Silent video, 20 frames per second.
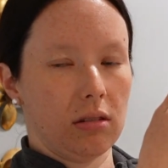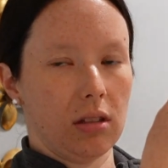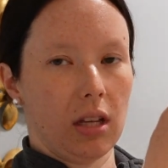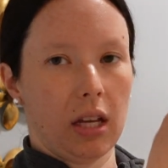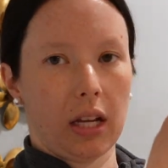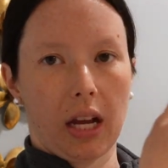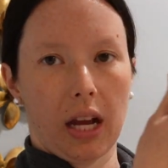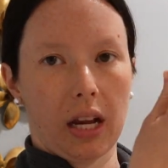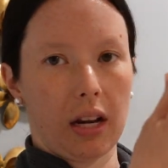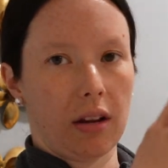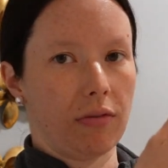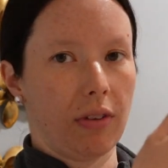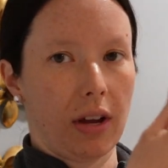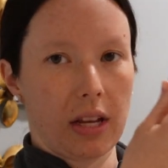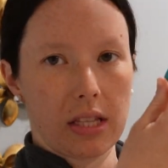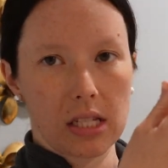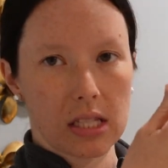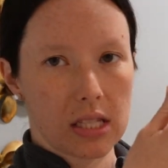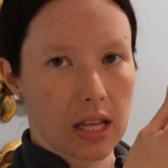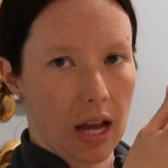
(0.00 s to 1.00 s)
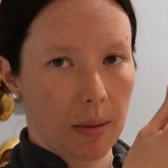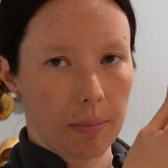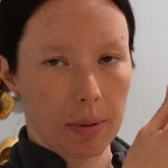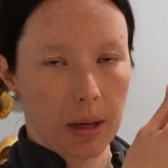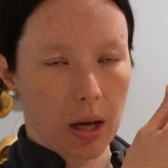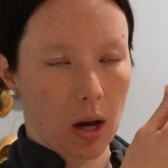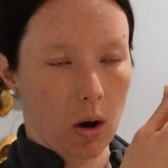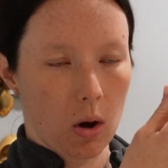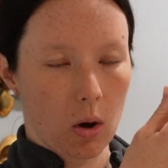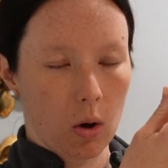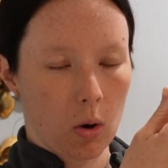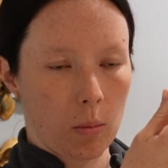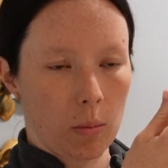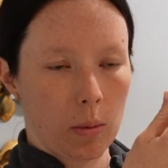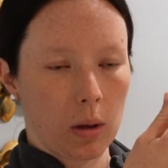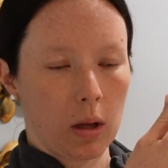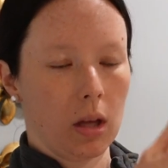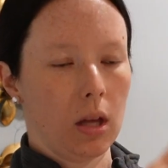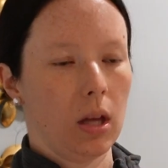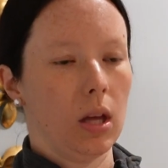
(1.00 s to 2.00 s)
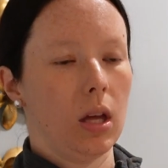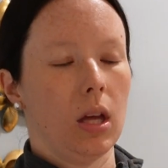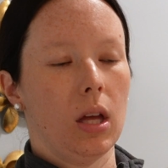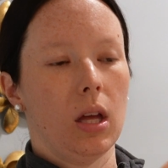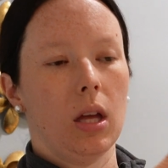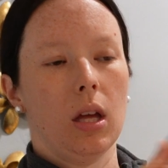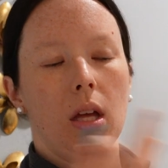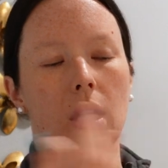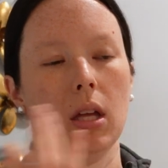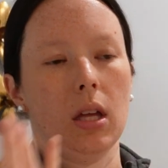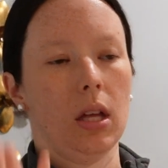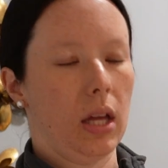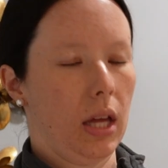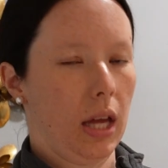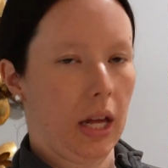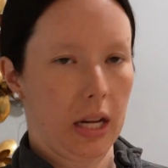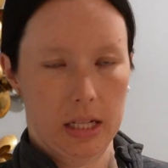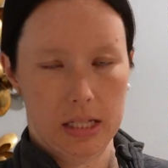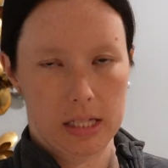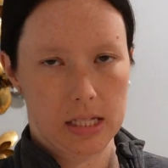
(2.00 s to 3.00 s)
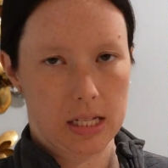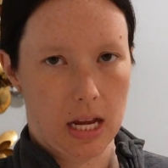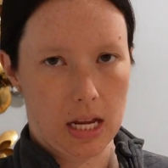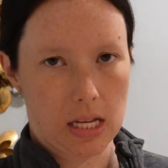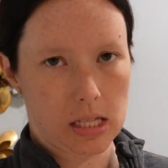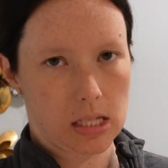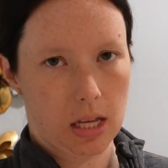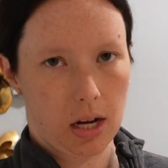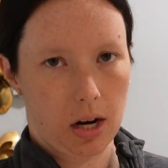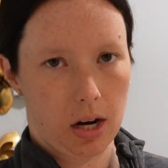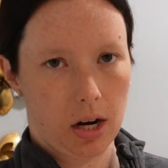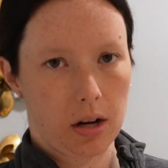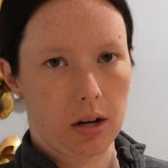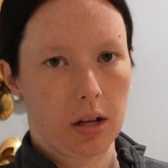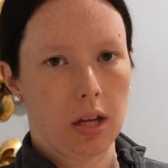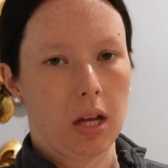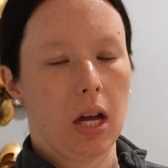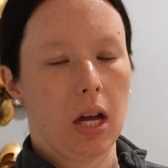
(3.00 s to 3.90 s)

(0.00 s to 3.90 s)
It kind of finds its happy home and it stays there.